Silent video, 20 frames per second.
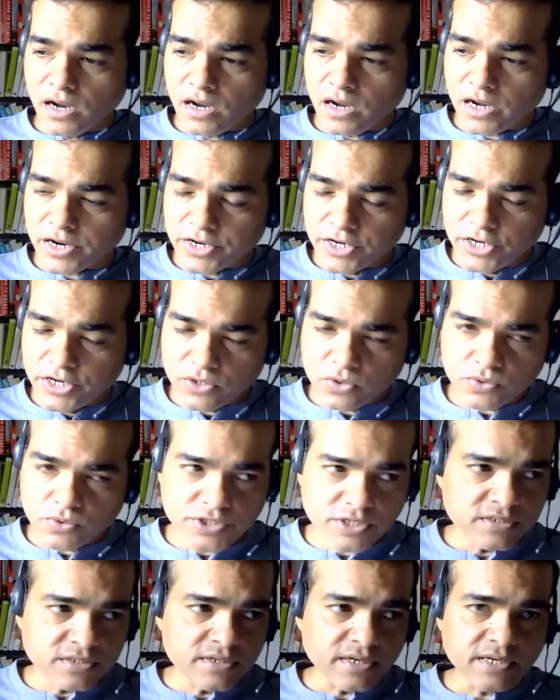Are you
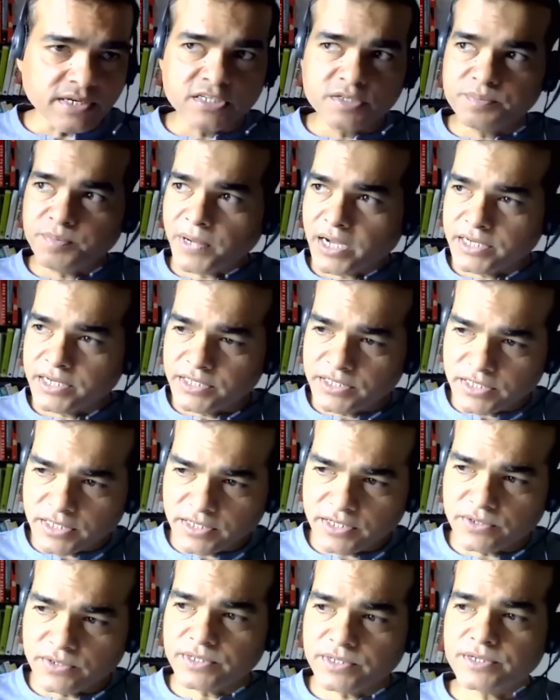just
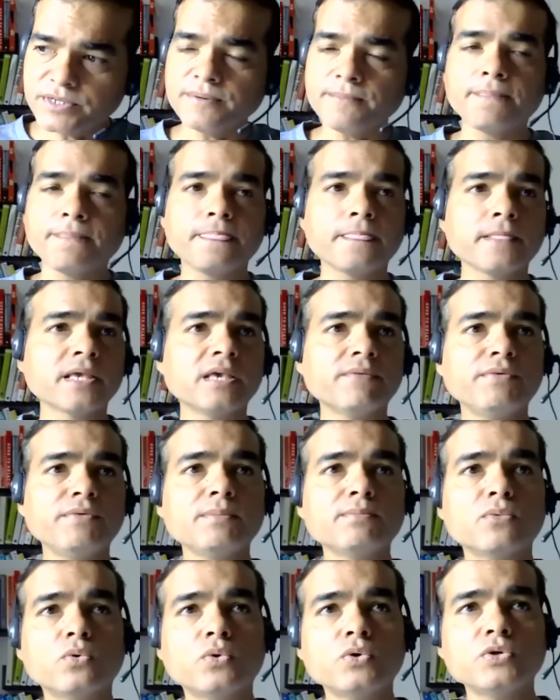expanding your
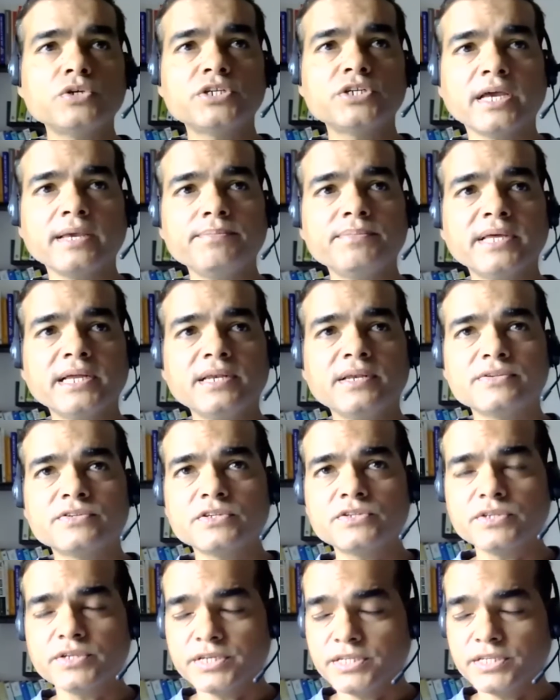giving more time than
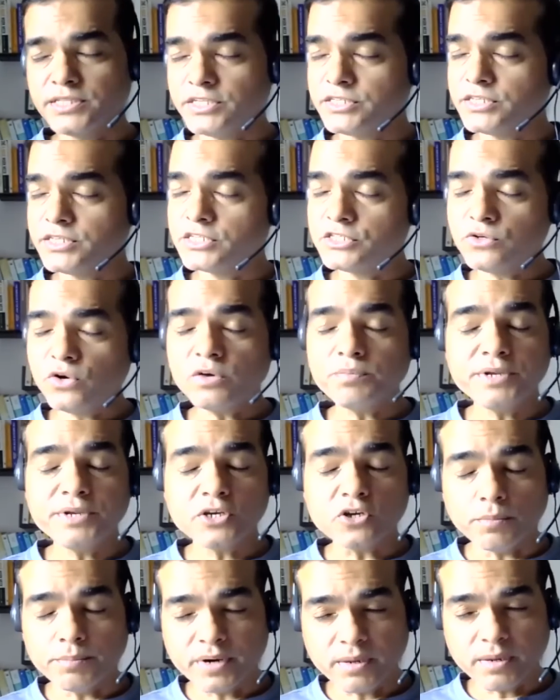necessary? This does not
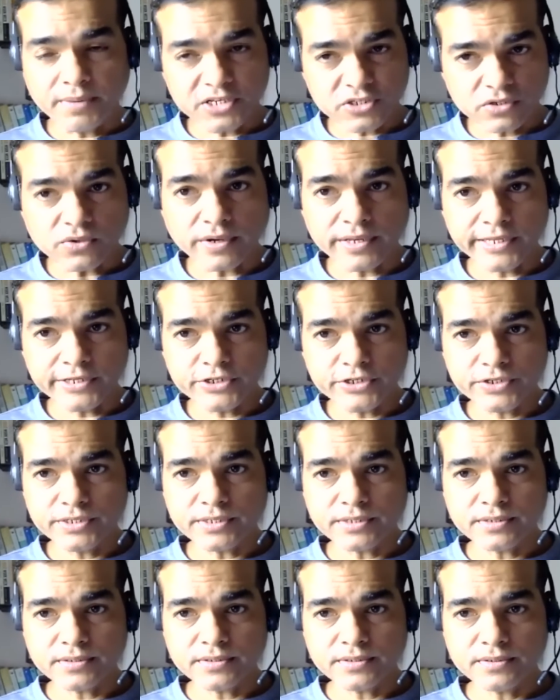mean compromise on
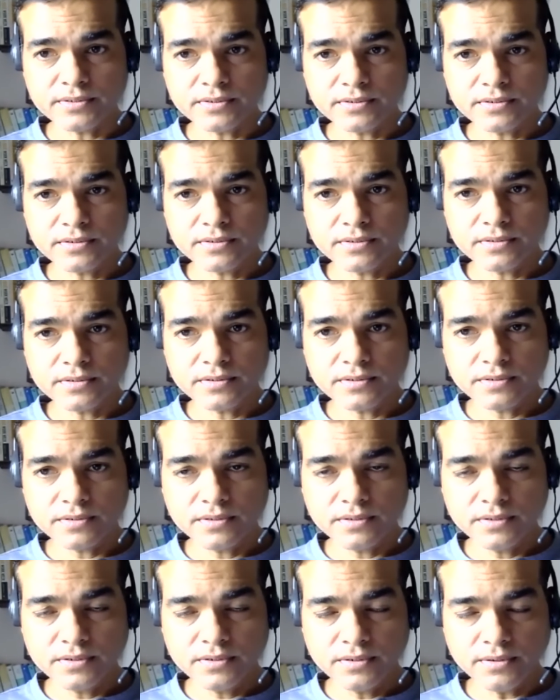quality.
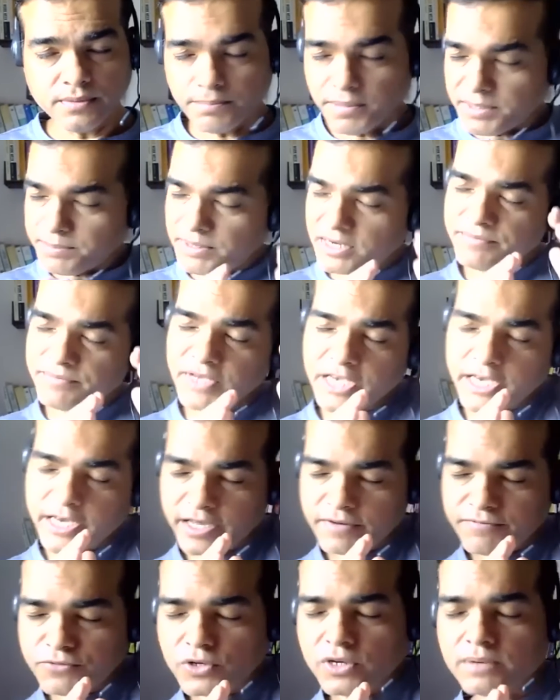But be
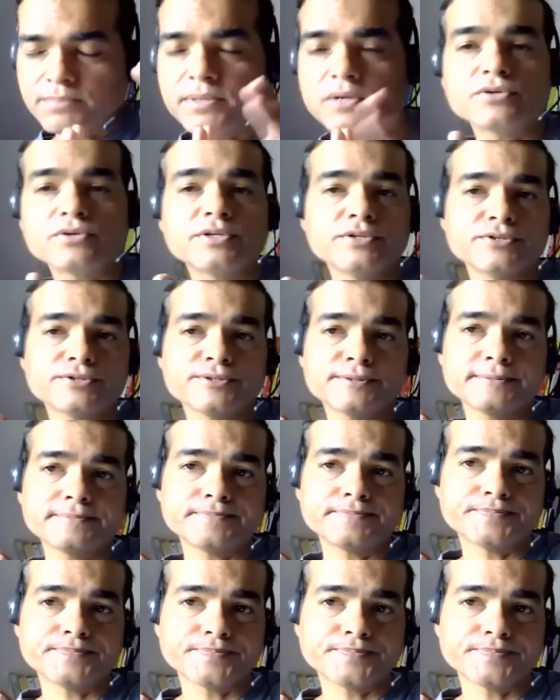careful about this.